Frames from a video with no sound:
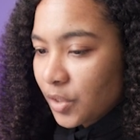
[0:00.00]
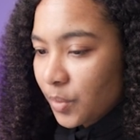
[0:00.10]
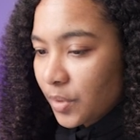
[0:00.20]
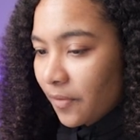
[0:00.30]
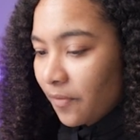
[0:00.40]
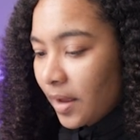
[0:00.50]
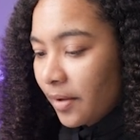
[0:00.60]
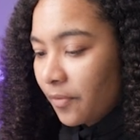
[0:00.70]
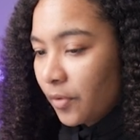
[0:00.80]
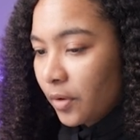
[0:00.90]
So say
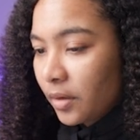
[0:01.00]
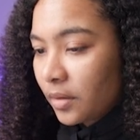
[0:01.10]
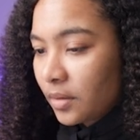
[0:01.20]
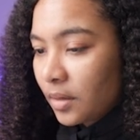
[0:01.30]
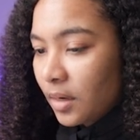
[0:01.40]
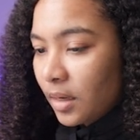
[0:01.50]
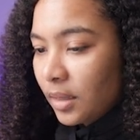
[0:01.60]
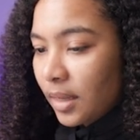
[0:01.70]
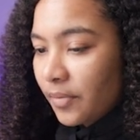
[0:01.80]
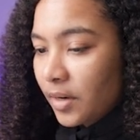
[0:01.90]
5 foot,
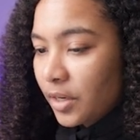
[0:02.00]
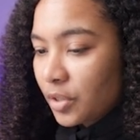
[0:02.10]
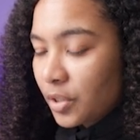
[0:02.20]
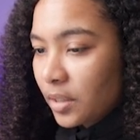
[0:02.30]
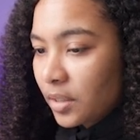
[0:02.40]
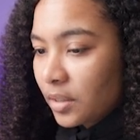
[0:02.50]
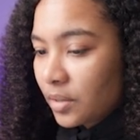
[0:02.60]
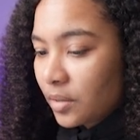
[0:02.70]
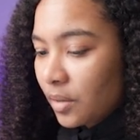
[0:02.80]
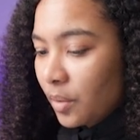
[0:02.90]
11
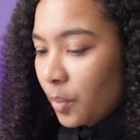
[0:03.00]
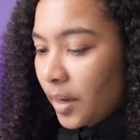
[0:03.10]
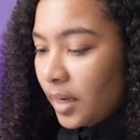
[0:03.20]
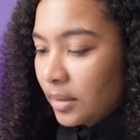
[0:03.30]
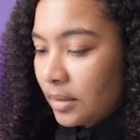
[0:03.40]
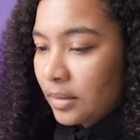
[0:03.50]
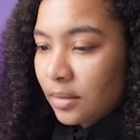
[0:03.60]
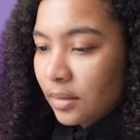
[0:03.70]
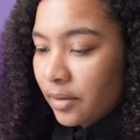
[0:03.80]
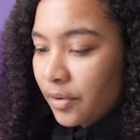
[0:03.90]
inches, weight,
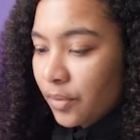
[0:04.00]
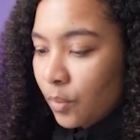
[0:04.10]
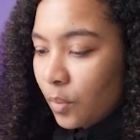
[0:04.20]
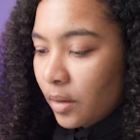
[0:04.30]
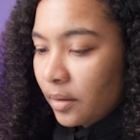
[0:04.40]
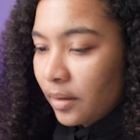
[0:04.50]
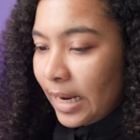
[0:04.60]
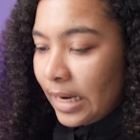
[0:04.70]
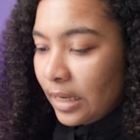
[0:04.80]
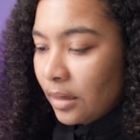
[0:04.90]
I don't know,
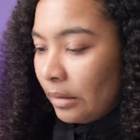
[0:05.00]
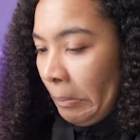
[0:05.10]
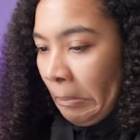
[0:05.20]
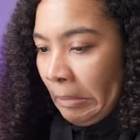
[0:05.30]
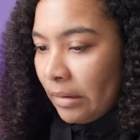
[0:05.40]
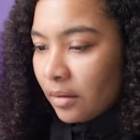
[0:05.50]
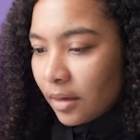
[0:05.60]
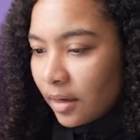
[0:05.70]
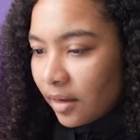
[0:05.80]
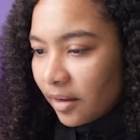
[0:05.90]
180.
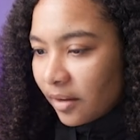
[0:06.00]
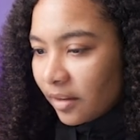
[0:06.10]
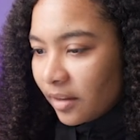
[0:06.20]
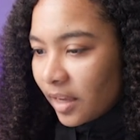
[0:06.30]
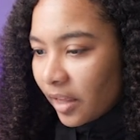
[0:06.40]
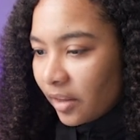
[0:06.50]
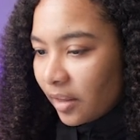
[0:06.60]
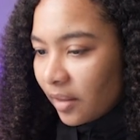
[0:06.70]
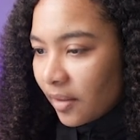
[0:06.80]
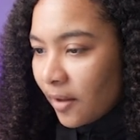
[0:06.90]

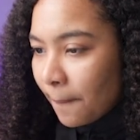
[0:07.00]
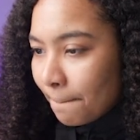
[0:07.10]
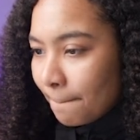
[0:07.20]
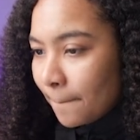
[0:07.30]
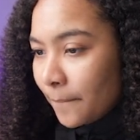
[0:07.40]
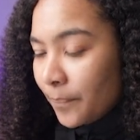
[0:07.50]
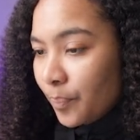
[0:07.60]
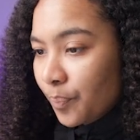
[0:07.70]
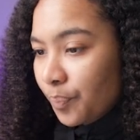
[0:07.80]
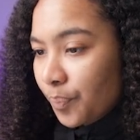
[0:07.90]
Calculate that.
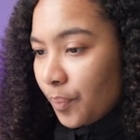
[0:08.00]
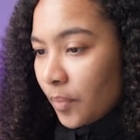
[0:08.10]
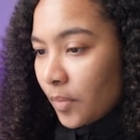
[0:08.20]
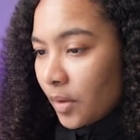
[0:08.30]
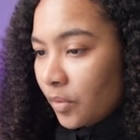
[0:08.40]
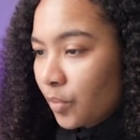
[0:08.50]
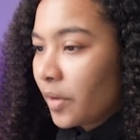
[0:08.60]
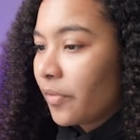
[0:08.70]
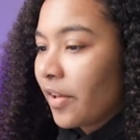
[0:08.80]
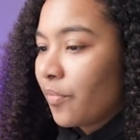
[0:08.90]

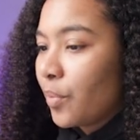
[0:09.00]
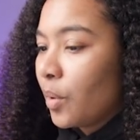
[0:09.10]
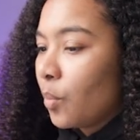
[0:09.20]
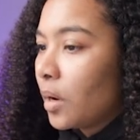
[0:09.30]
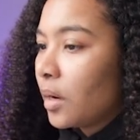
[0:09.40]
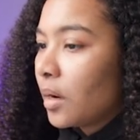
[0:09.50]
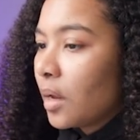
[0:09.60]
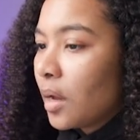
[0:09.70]
25.1.